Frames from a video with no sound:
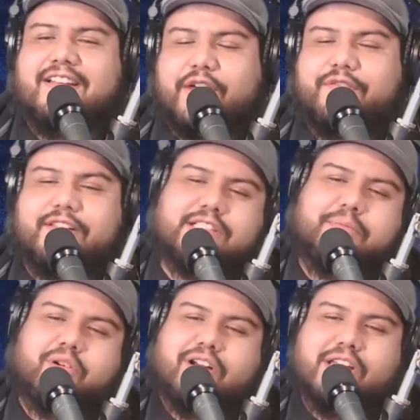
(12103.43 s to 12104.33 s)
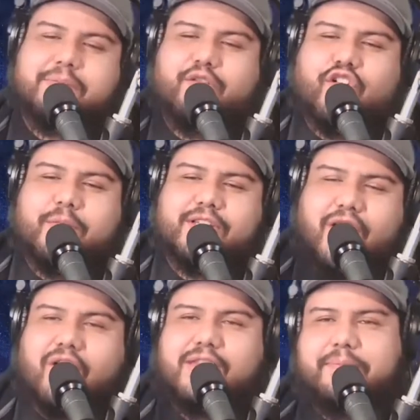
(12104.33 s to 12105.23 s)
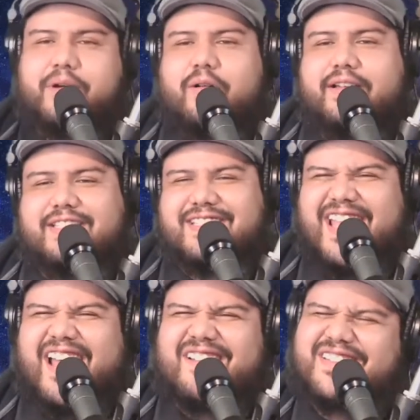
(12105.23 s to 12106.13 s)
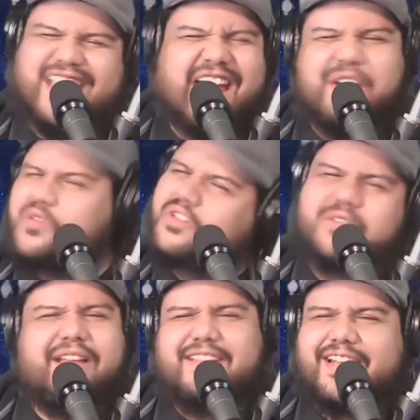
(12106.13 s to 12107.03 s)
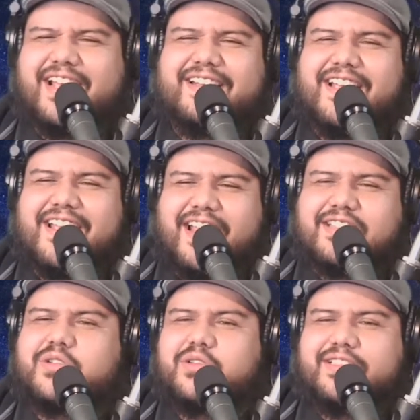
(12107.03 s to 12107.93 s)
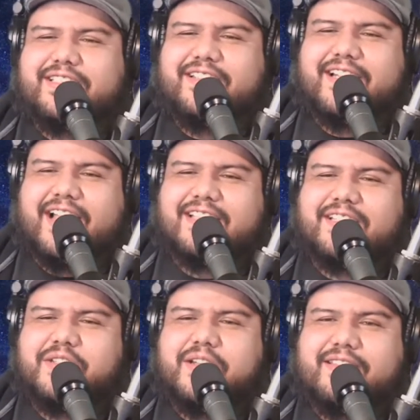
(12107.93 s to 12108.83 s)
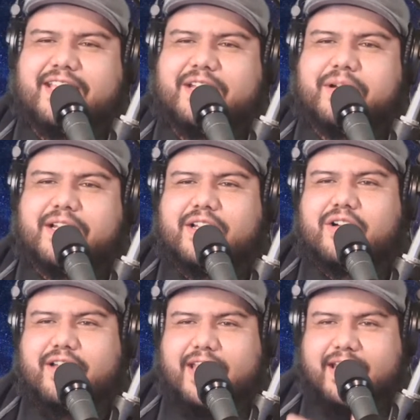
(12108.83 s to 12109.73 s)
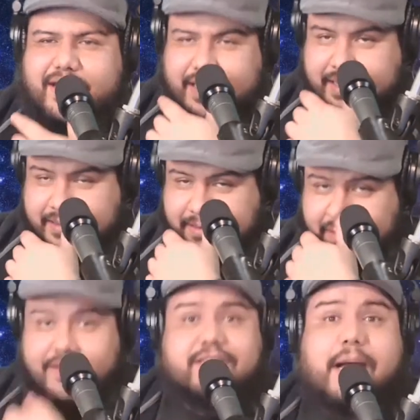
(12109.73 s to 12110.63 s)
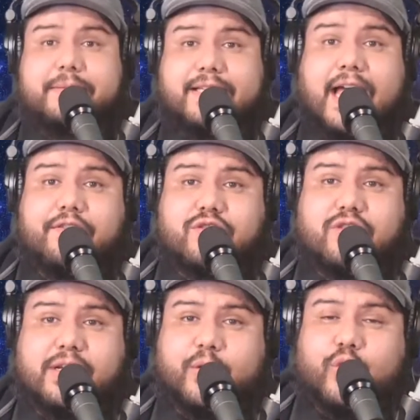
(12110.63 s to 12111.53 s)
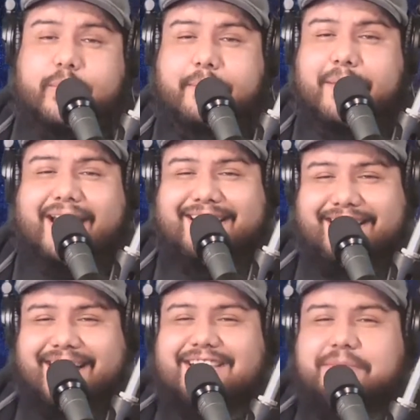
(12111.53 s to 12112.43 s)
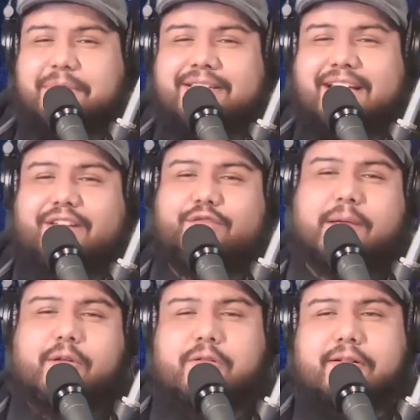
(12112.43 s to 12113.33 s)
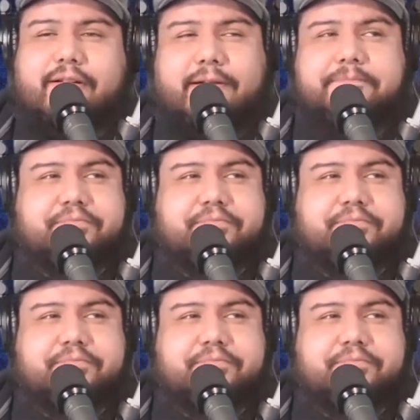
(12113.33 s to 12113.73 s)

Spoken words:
Definitely support all the performers, all the poets. Shout out to everyone who read tonight. It's cool to see you guys and do your thing. We're going to go ahead and stop the live stream, but we'll be back next Monday, February.